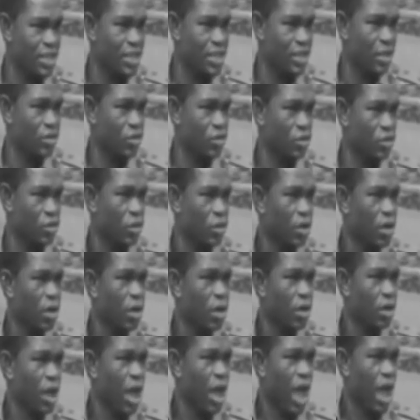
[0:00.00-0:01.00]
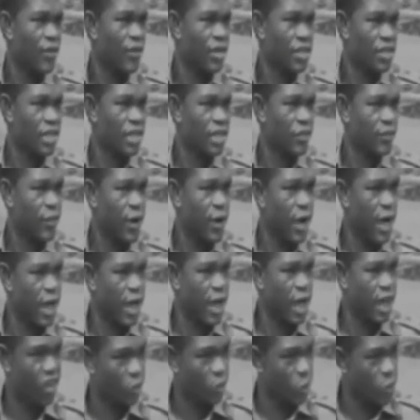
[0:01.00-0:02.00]
in Adekunle village or
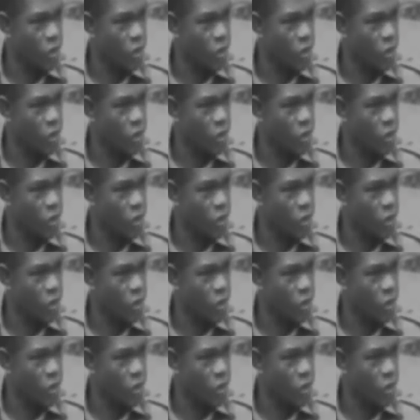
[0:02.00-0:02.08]
wiping